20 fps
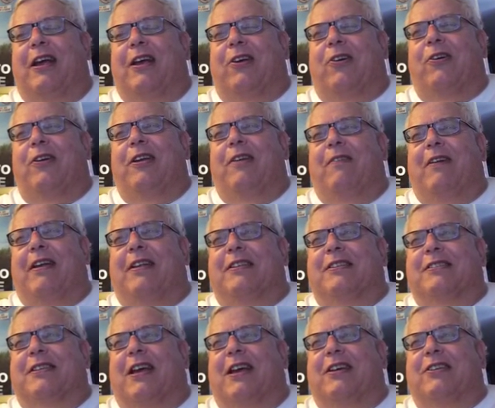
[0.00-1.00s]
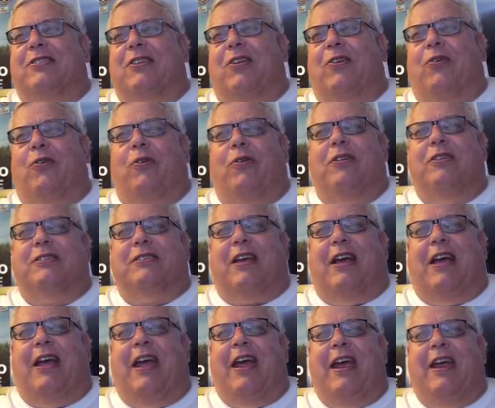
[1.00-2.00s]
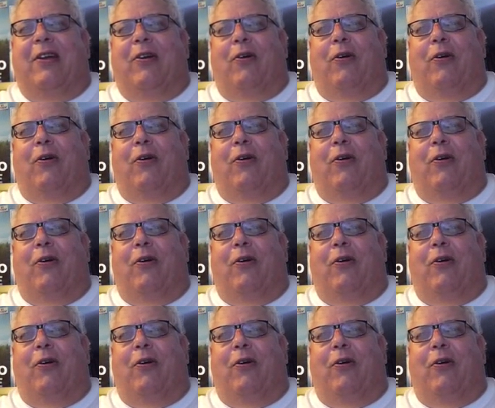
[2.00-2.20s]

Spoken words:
"I couldn't have had sex with a horse. I hate